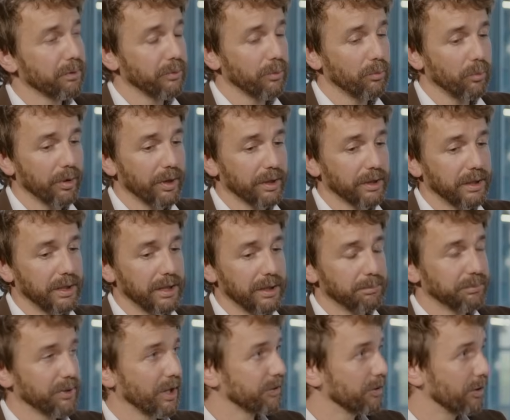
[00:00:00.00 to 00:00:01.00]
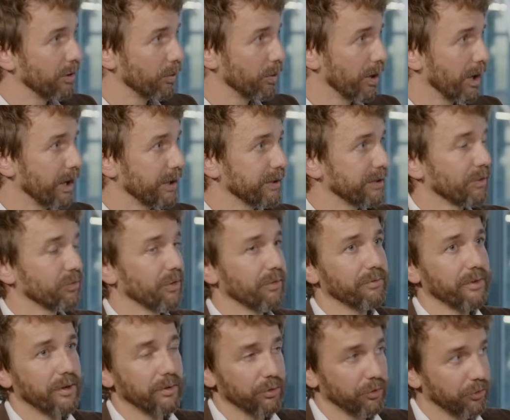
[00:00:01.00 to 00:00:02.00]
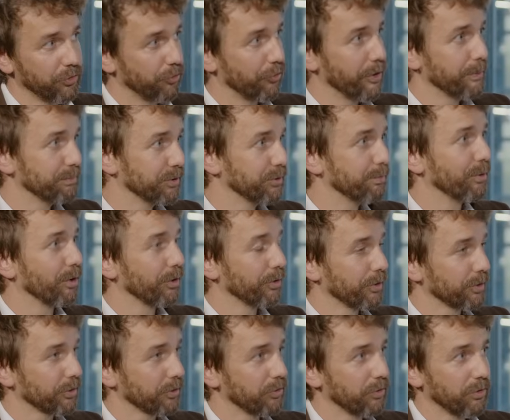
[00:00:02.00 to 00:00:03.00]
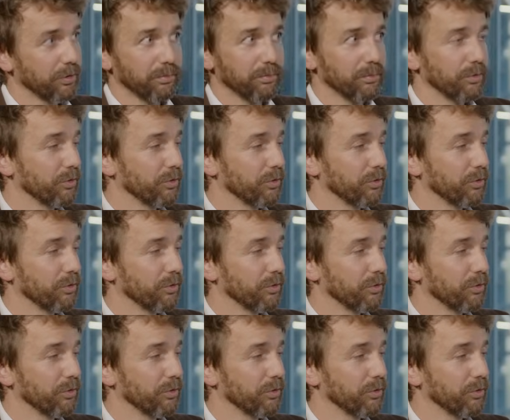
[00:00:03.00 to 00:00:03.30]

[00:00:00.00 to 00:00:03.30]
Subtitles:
We want to keep that Go Light as a very stripped product.